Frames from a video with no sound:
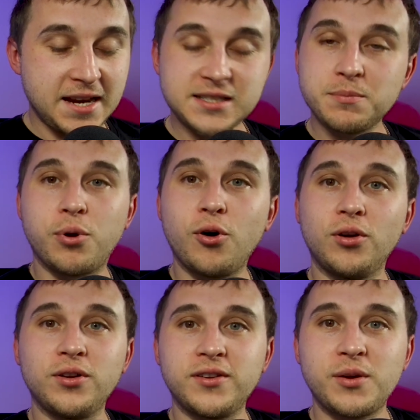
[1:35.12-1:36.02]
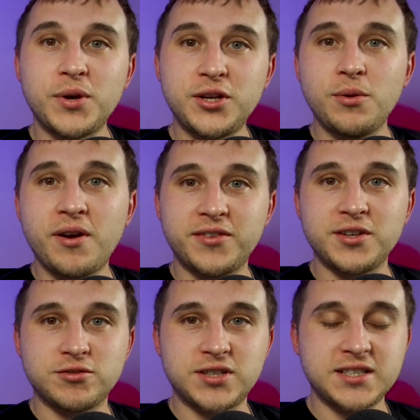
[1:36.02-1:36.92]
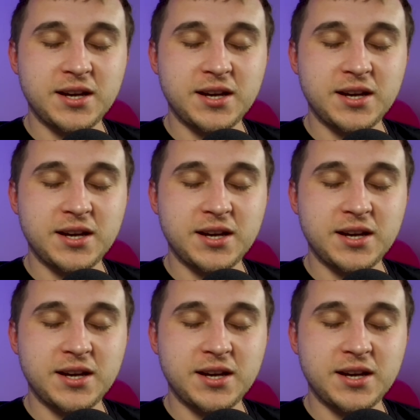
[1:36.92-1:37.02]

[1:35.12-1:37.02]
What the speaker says: it's important that we do have these receipts.